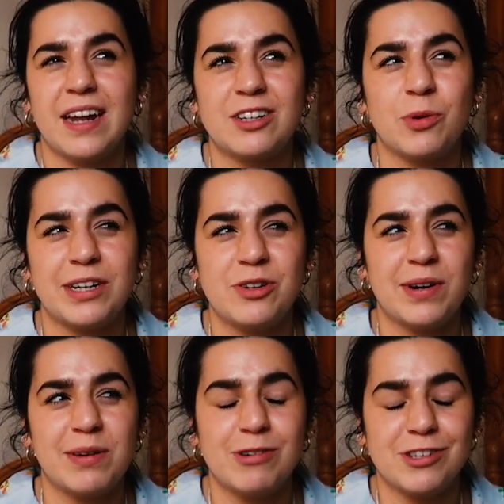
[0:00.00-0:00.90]
Like,
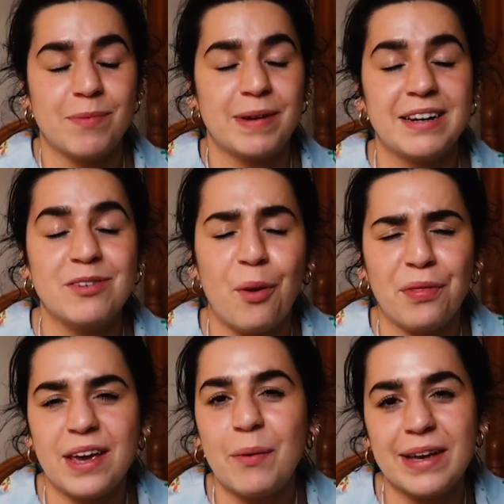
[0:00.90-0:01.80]
2020 was, I mean, not
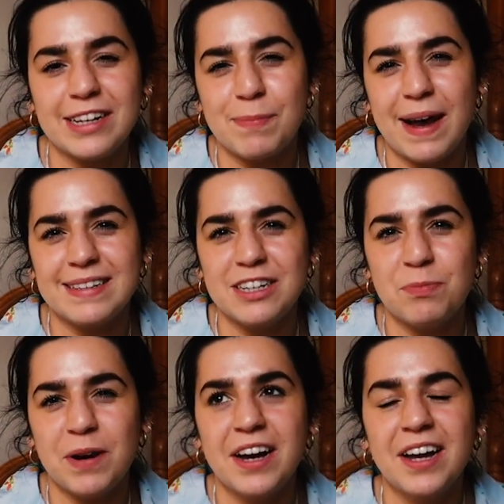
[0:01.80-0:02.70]
the year we expected,
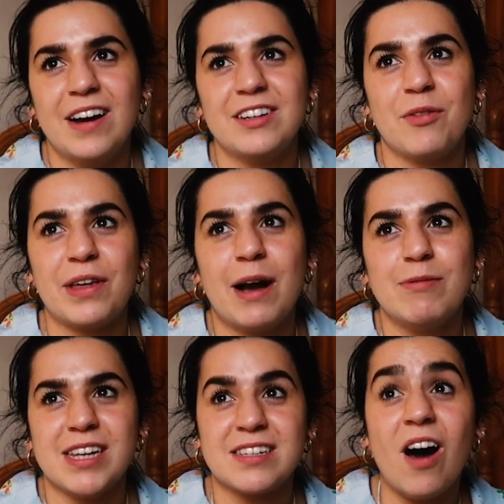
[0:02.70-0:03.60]
but I don't think I
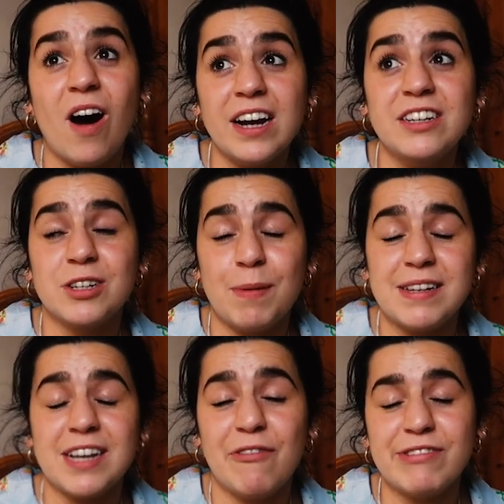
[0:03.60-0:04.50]
was as kind to
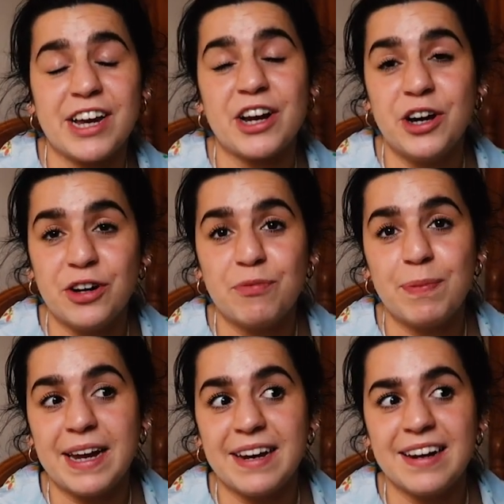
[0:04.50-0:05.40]
myself as I could have
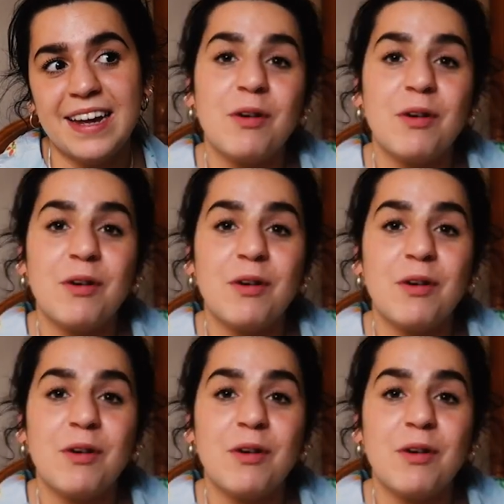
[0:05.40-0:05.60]
been.